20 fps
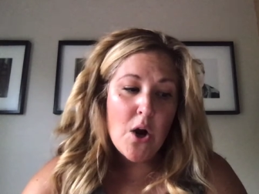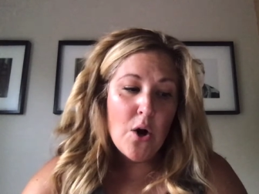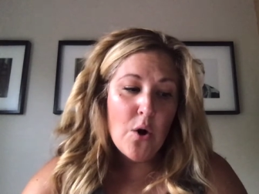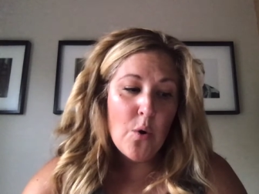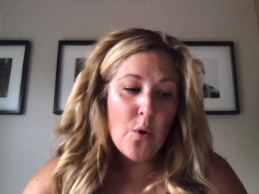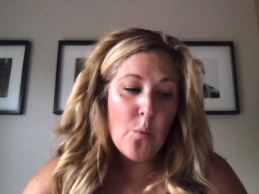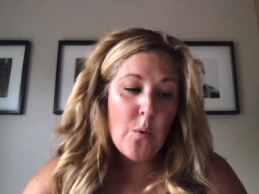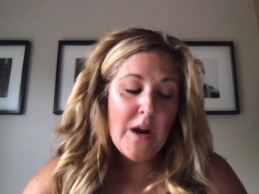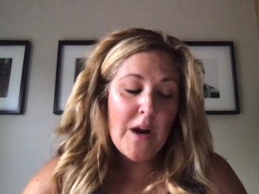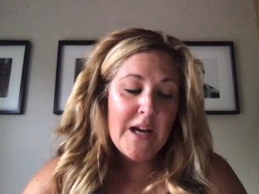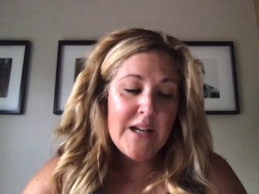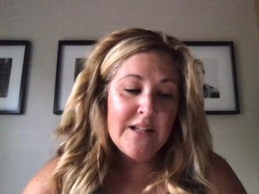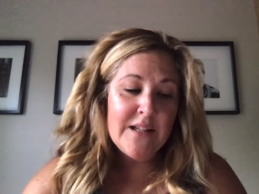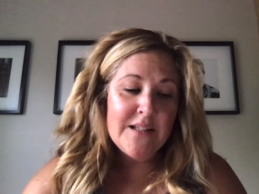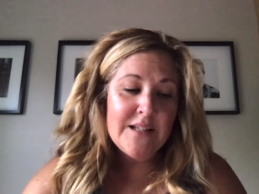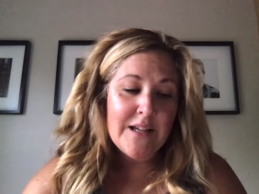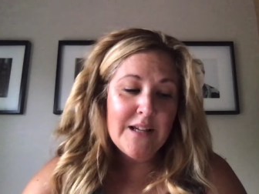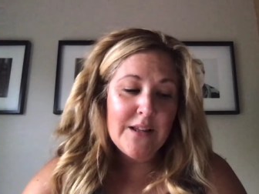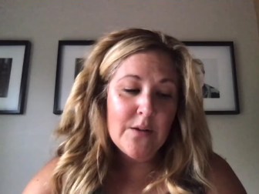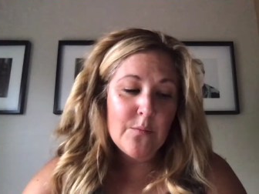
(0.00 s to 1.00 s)
her weight
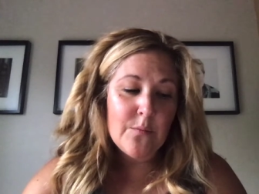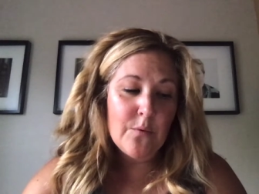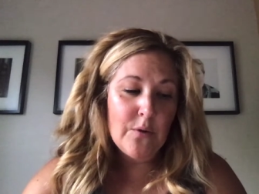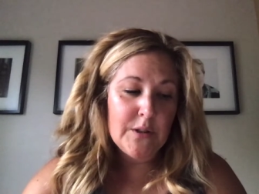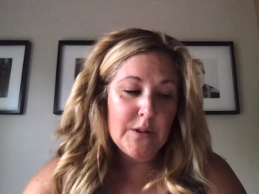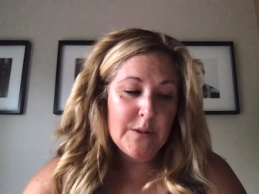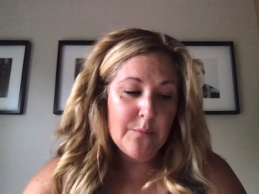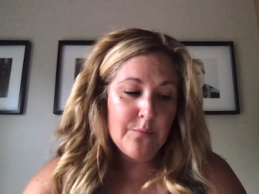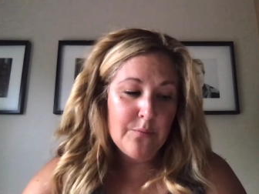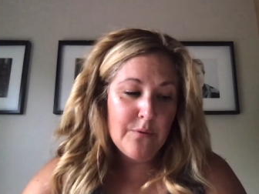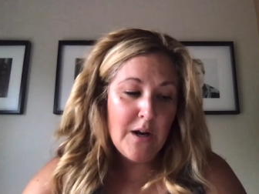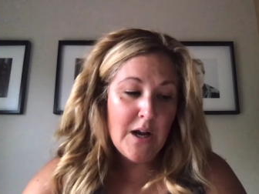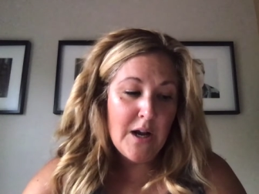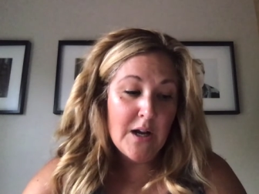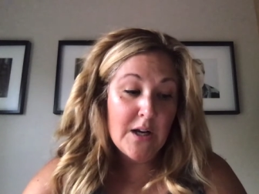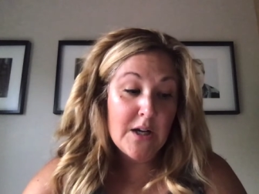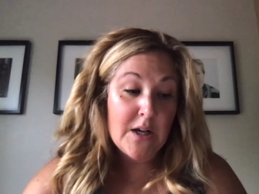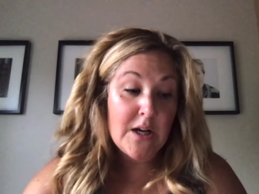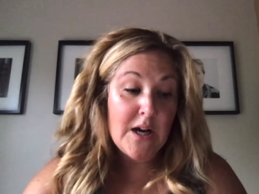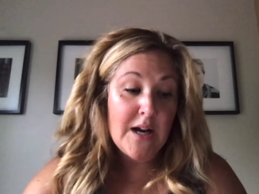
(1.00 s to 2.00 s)
inside the rolled up
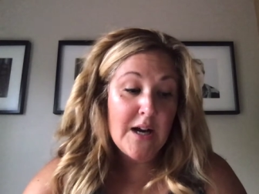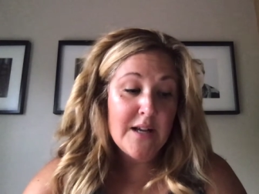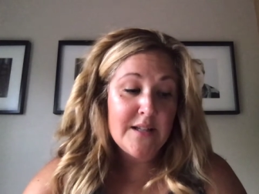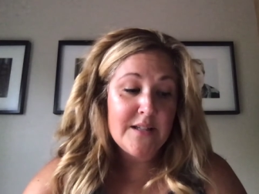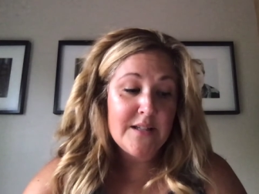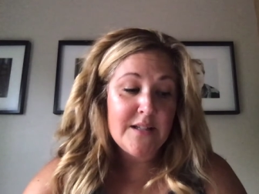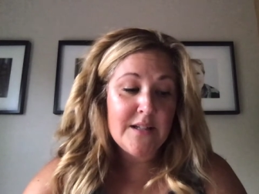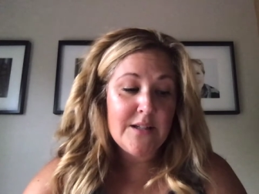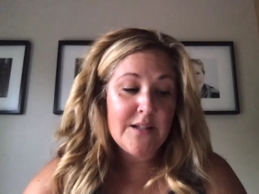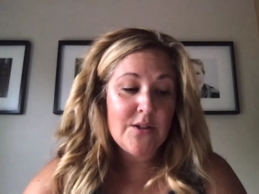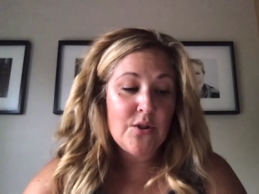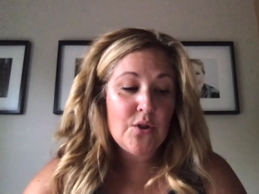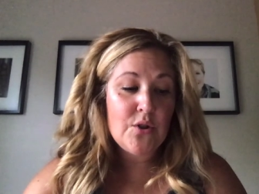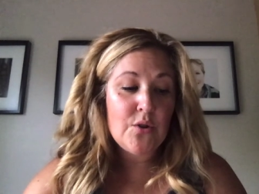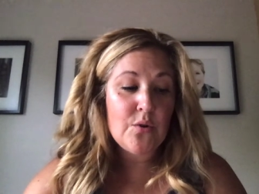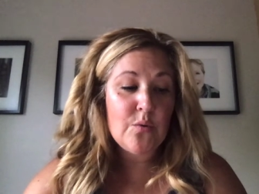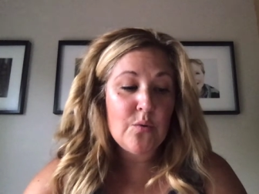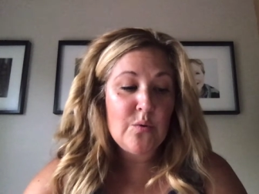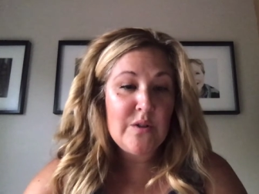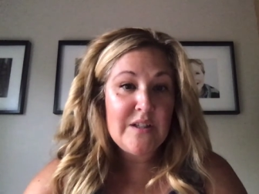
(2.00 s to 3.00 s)
rug caused it
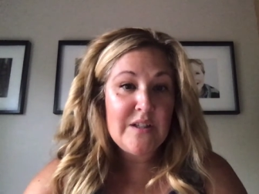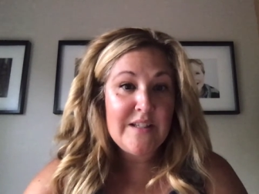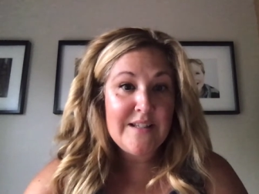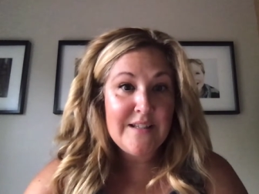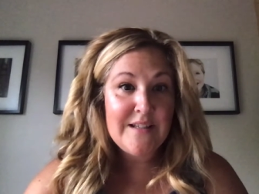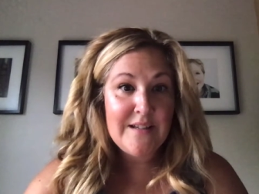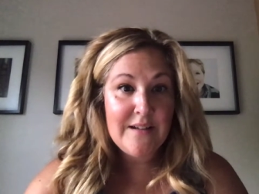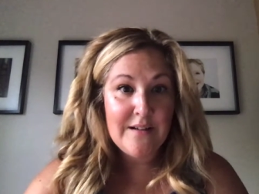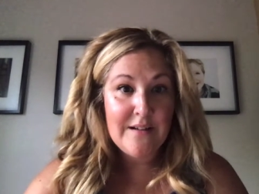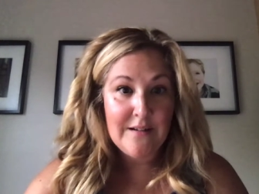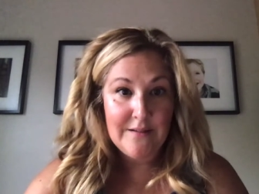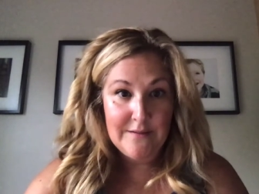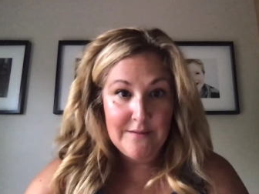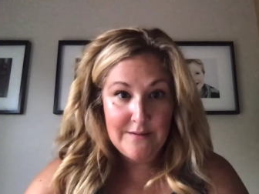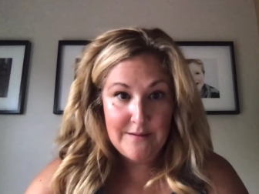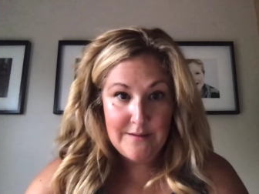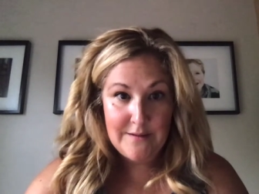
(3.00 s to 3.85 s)
to tilt.